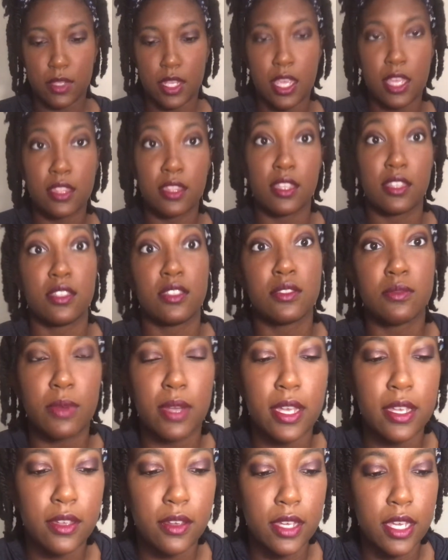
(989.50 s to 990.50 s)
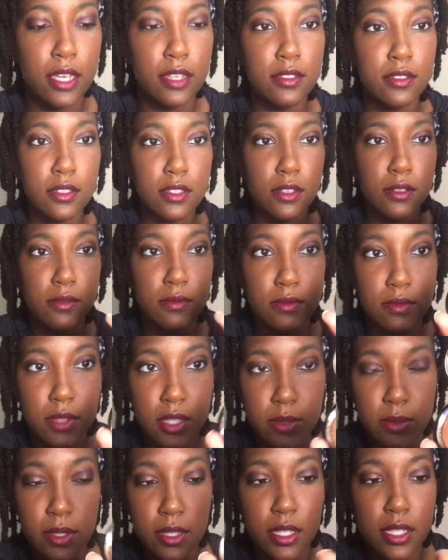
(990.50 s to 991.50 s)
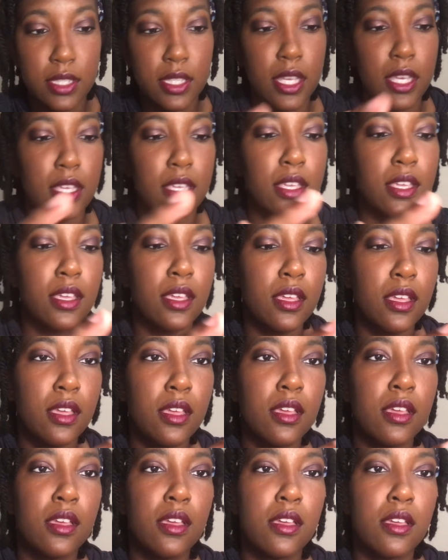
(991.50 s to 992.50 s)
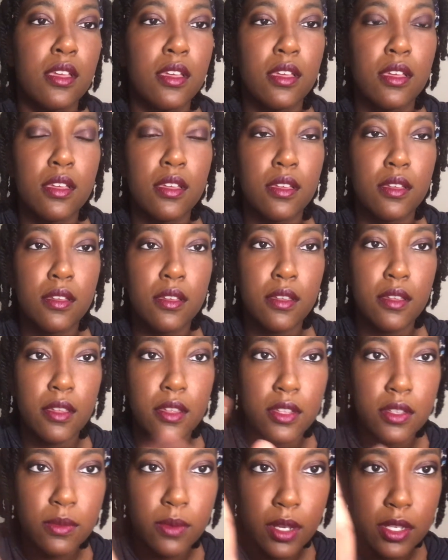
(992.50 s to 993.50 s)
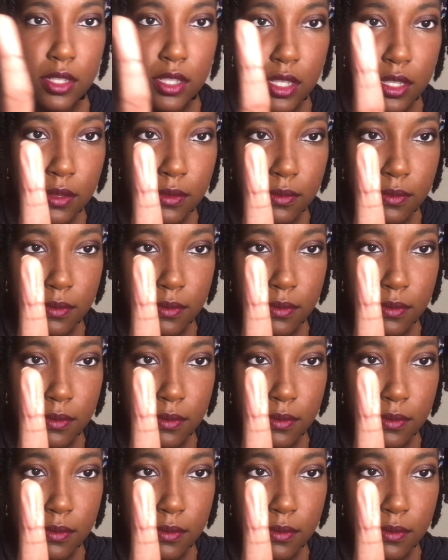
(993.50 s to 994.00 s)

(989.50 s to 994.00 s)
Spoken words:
And this is why. Okay, so this is what it looks like. Swatch it.